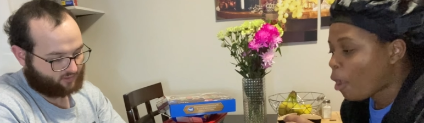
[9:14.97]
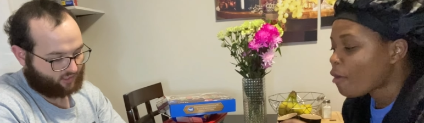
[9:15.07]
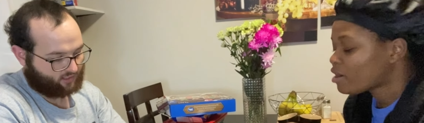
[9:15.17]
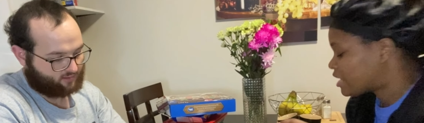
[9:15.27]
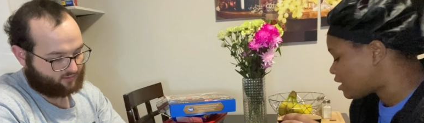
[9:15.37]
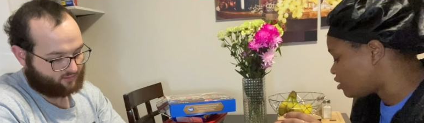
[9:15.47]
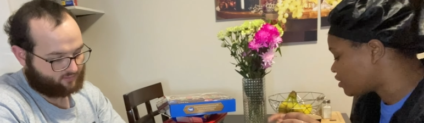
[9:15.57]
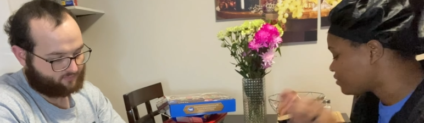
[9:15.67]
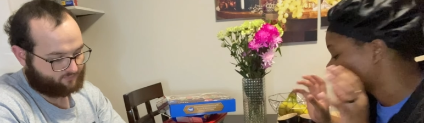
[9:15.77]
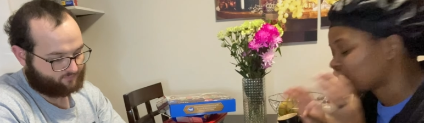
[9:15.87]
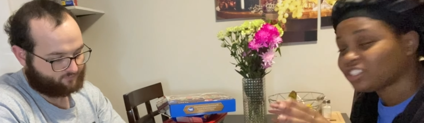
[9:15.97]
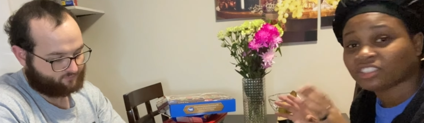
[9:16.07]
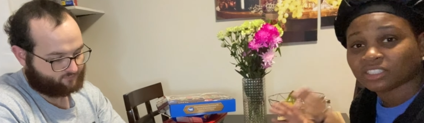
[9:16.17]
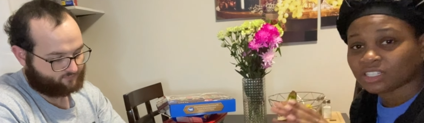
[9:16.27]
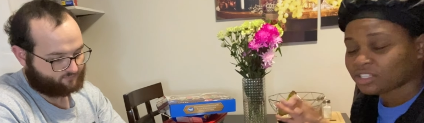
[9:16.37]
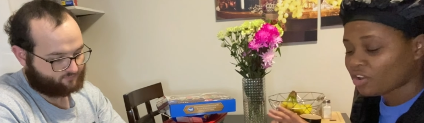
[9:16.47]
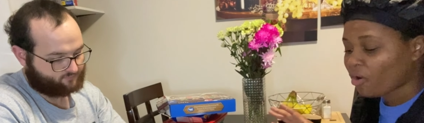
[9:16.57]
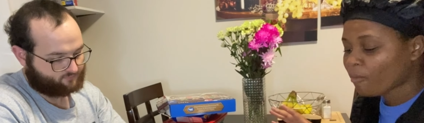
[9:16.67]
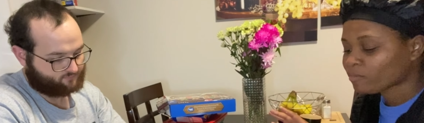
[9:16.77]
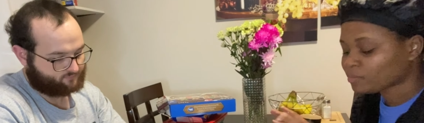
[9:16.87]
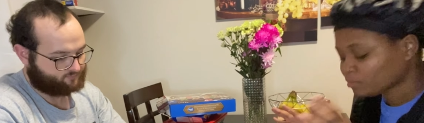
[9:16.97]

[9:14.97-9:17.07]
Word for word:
Speaker 1: Oh guys, I forgot to tell you.